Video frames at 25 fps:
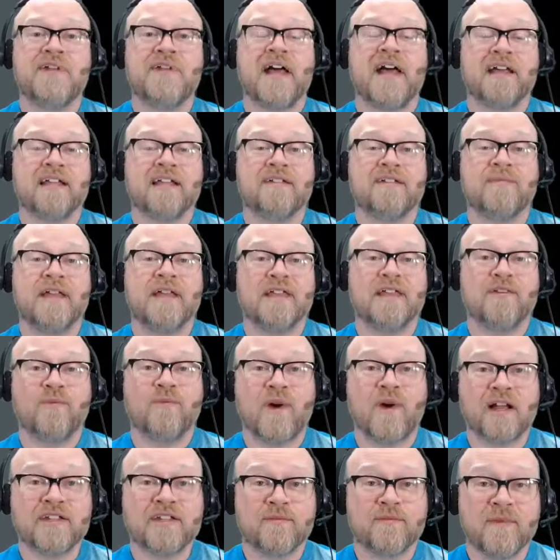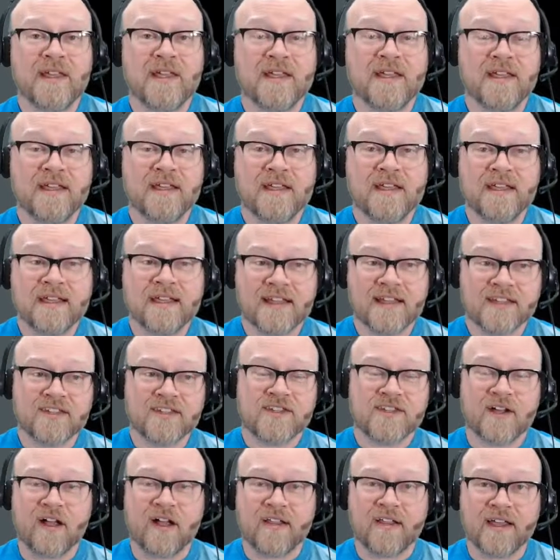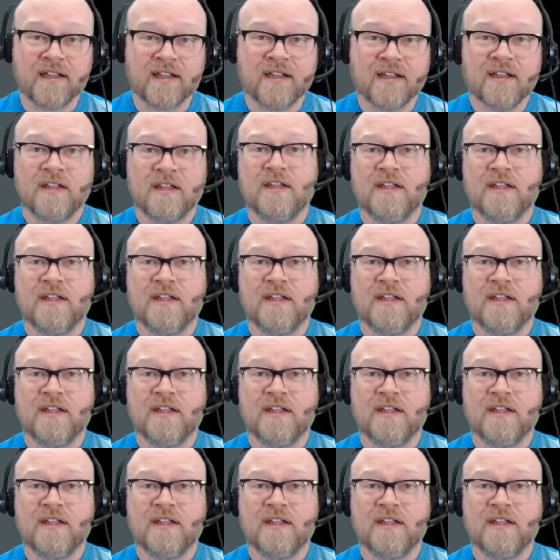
not going to make you watch me install it.